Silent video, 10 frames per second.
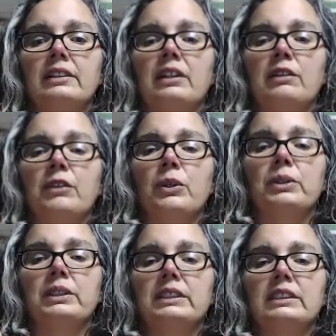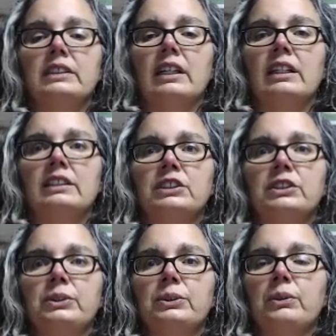our focus
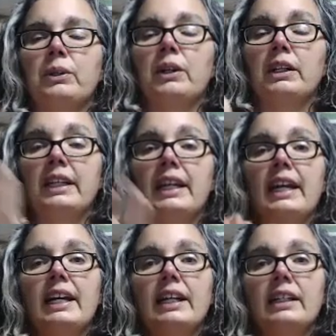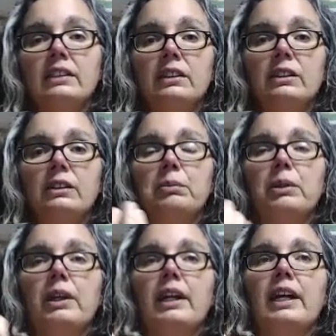onto a candle,
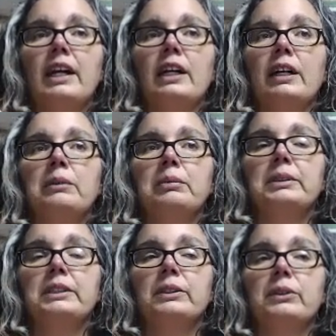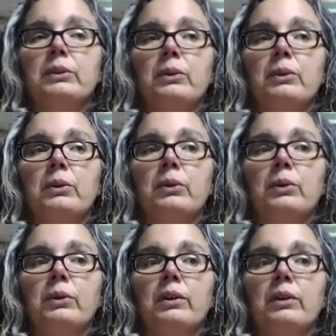perhaps,
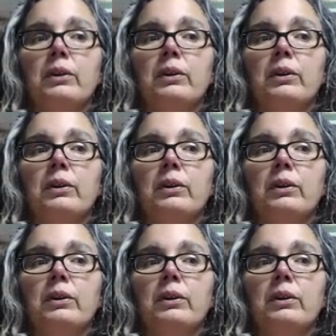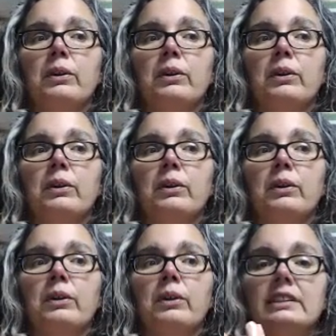or a sacred
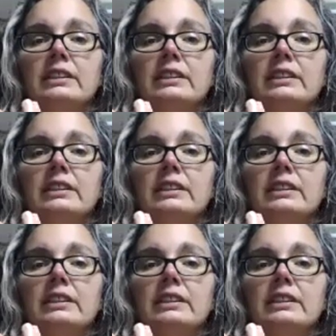object.